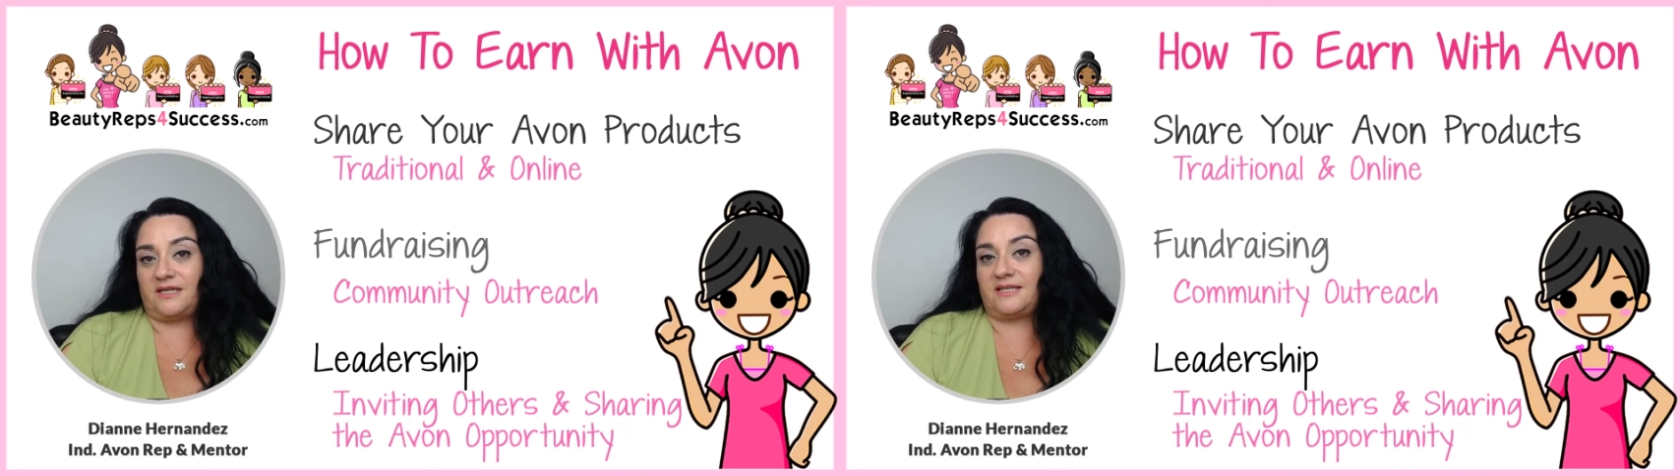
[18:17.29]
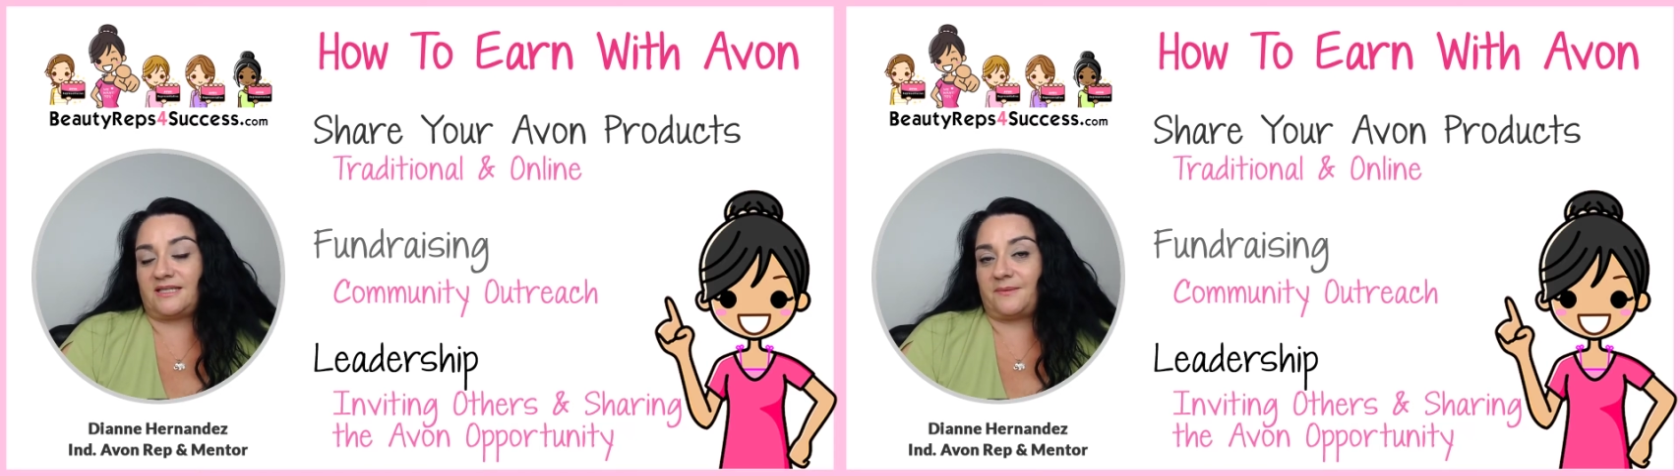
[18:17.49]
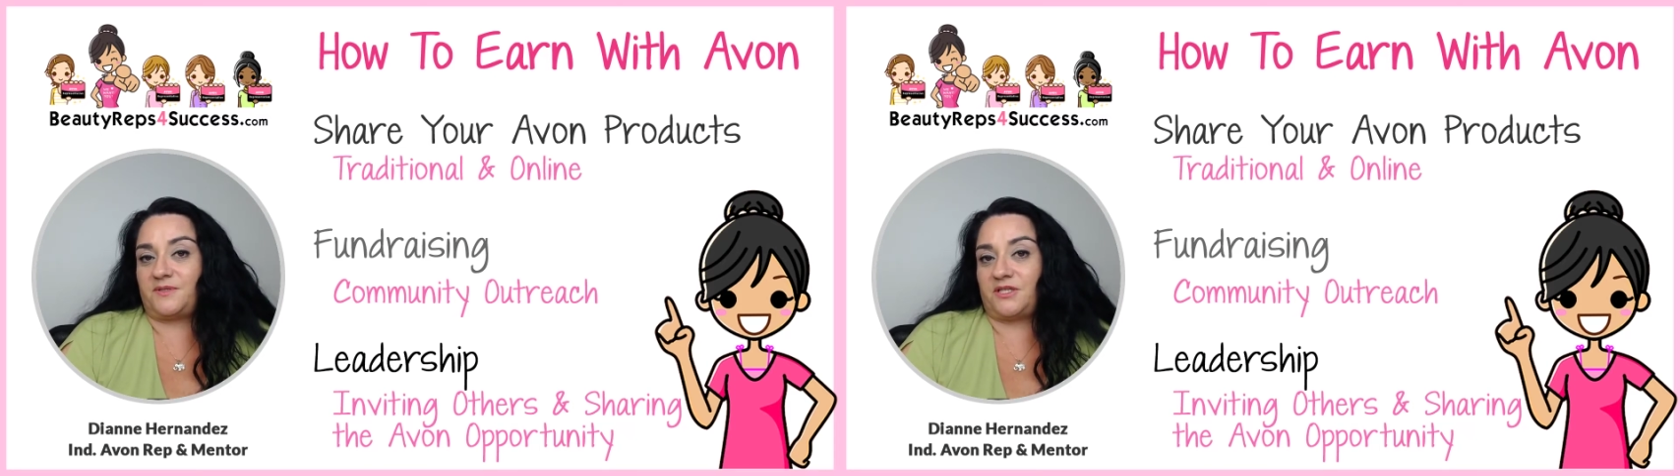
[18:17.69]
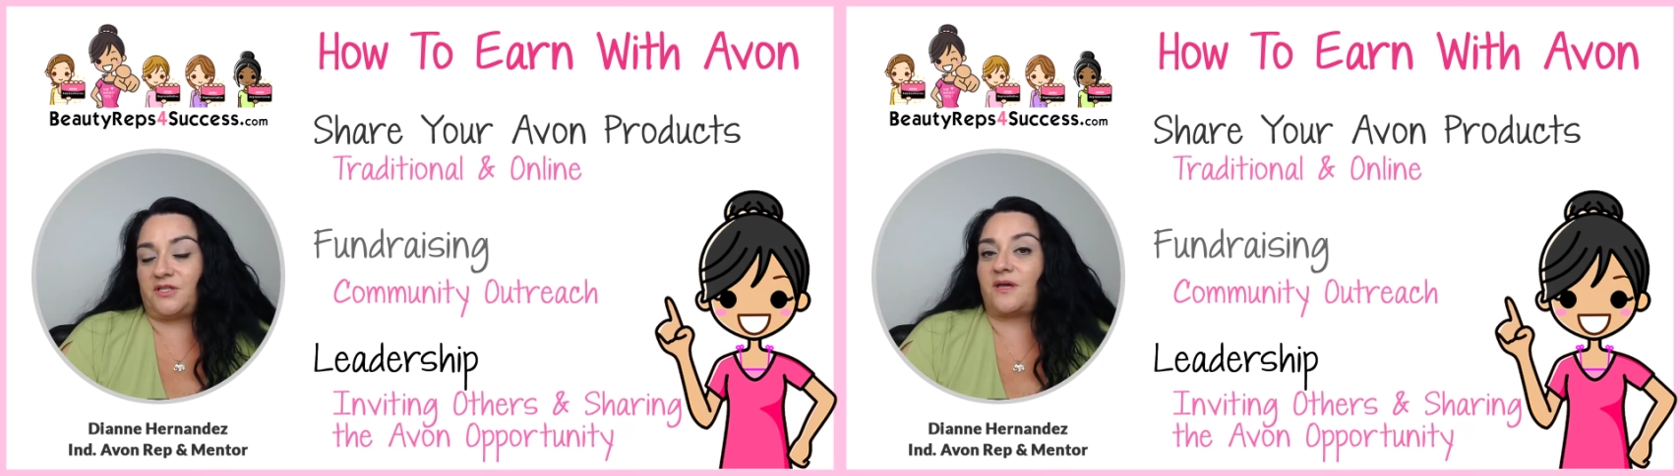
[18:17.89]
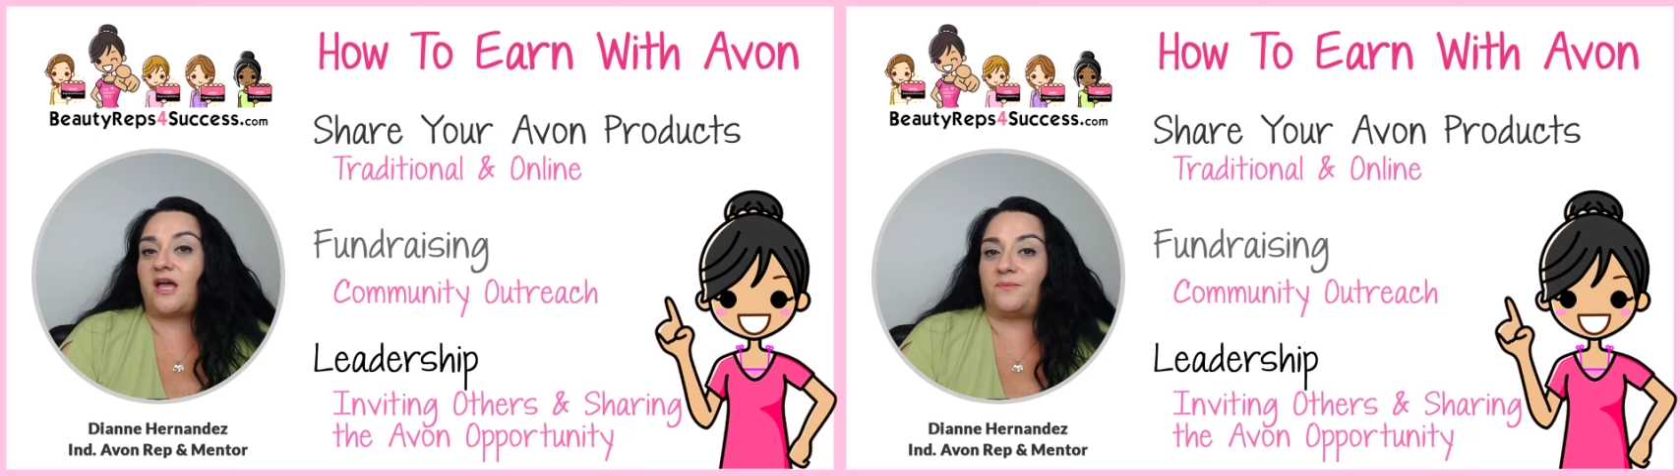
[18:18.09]
It's up to
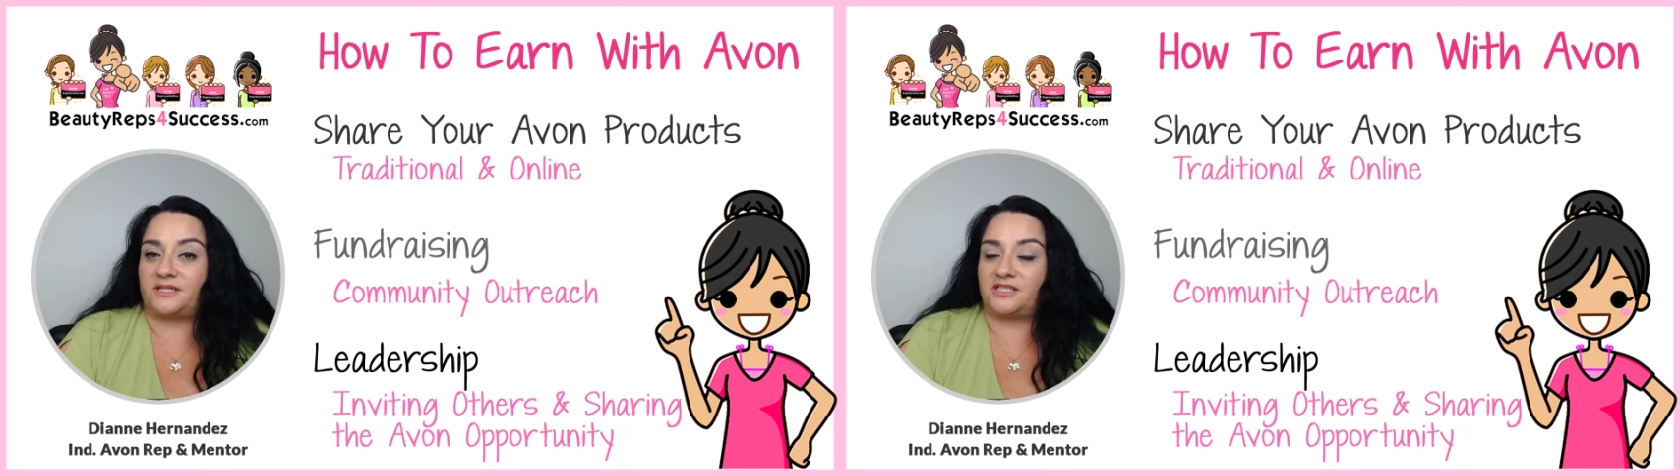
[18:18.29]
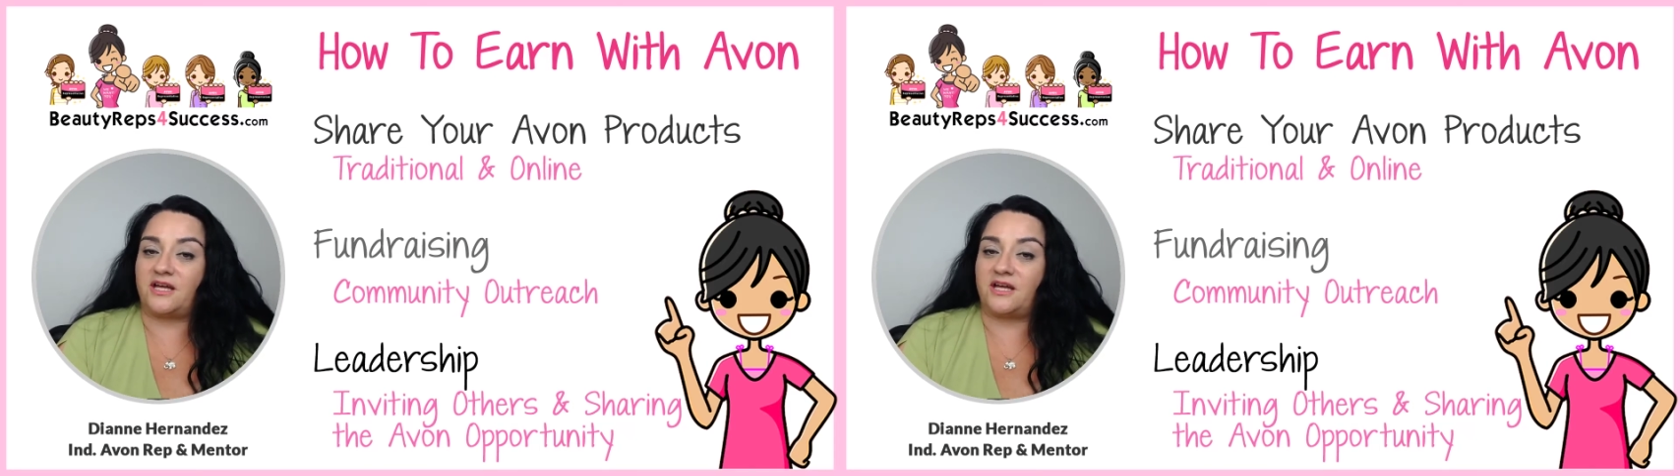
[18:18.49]
you how much